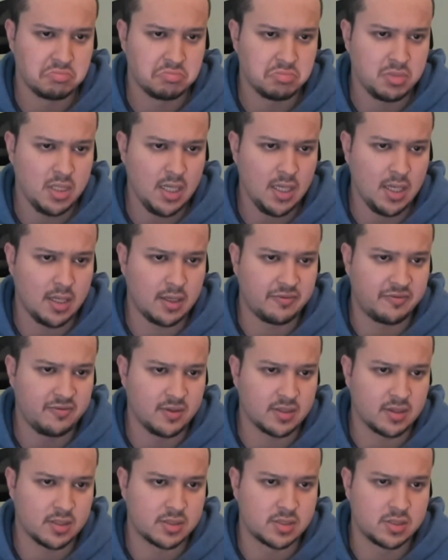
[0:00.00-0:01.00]
yeah, I feel
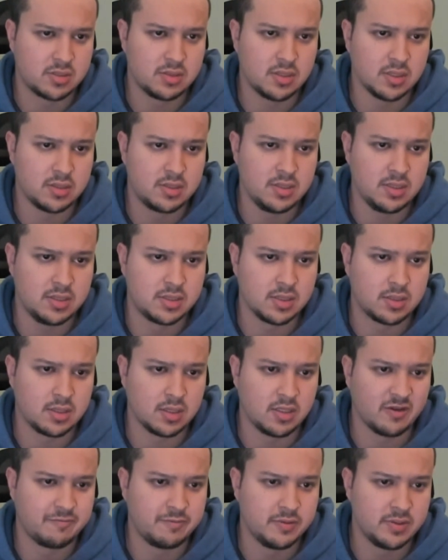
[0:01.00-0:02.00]
like that's a decent
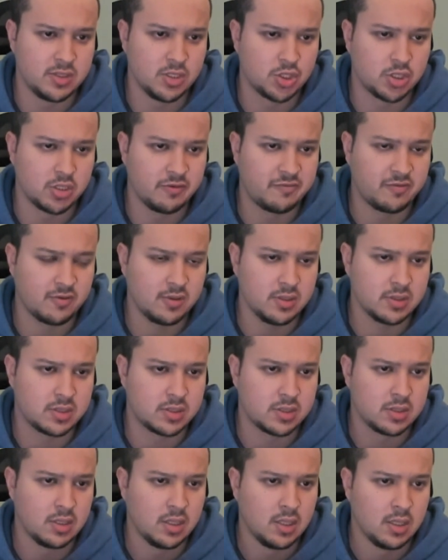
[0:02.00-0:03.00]
enough position for
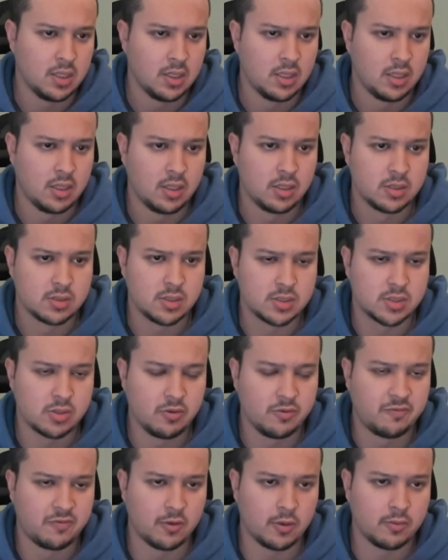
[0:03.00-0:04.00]
us. Let's go
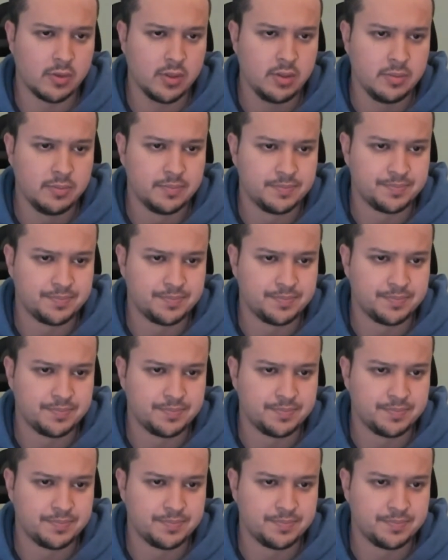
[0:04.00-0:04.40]
forward.